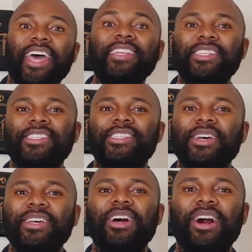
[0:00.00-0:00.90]
agents
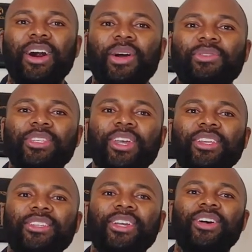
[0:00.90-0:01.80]
uh, of
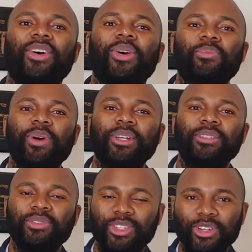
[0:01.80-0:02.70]
change uh, or parts
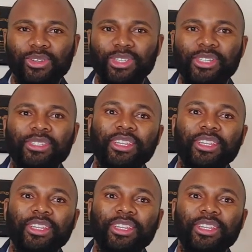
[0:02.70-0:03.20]
of solutions